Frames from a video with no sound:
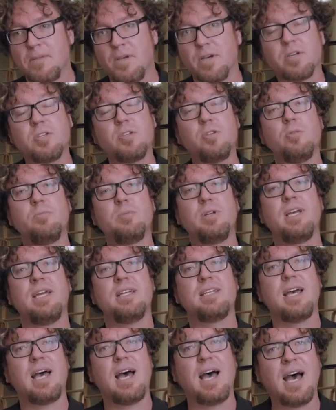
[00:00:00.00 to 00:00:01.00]

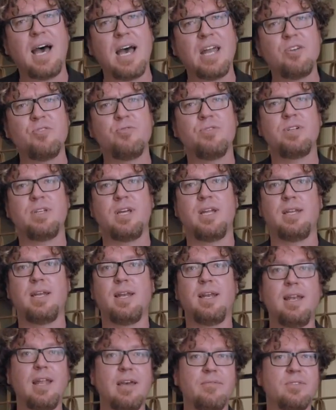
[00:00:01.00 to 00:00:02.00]
accumulate
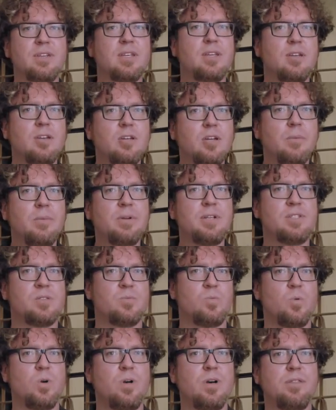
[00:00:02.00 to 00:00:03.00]
111
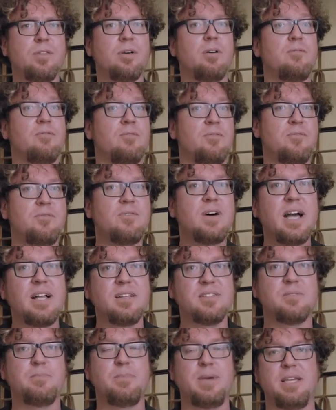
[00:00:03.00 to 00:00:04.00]
kilometers worth of
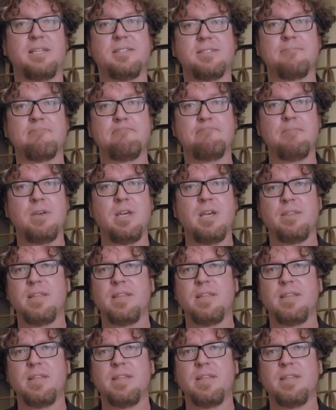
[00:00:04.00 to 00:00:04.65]
file space.